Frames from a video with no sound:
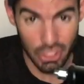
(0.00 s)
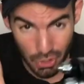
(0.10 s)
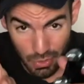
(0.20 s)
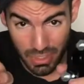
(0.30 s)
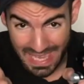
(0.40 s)

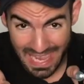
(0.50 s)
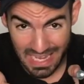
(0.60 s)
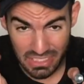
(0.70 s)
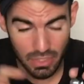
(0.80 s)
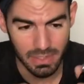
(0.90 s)
You
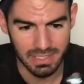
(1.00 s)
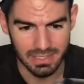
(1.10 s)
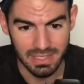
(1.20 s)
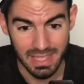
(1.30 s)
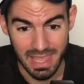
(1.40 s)
can do
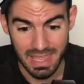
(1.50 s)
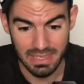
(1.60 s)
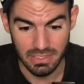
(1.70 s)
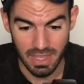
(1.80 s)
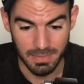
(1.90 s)
it,
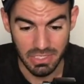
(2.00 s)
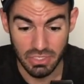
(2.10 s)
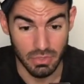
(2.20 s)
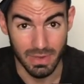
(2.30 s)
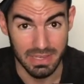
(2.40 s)
and I mean you
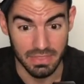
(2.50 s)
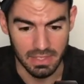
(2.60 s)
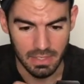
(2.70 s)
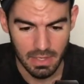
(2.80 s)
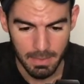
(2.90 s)
can do
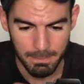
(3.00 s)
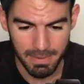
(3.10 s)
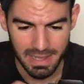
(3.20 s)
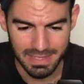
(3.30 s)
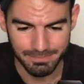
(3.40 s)
anything,
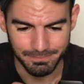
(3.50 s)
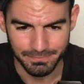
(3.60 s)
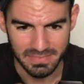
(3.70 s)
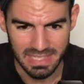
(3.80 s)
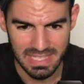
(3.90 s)
but
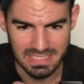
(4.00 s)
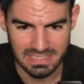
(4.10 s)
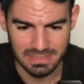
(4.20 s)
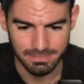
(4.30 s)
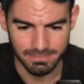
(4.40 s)

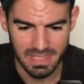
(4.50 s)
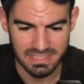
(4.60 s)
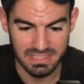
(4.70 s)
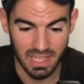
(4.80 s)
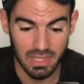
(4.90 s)

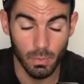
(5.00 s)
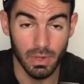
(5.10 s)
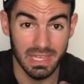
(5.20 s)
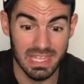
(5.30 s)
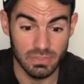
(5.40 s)
it's not going to
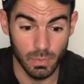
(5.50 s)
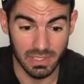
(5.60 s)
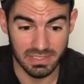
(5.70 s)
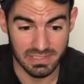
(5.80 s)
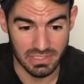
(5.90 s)
work as
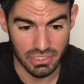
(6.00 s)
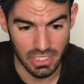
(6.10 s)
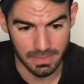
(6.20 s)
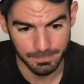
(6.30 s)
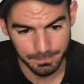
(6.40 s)
well as it
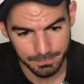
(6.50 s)
should.